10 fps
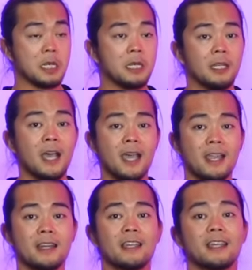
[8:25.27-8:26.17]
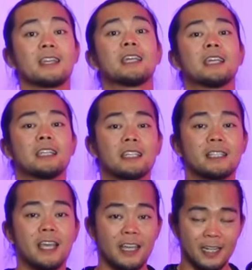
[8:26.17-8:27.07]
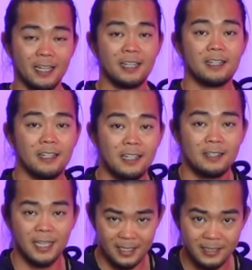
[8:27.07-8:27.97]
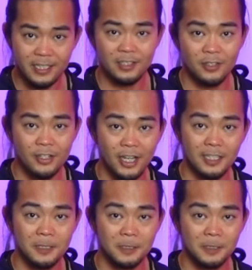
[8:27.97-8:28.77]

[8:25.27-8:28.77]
9, 10. That's knees to chest.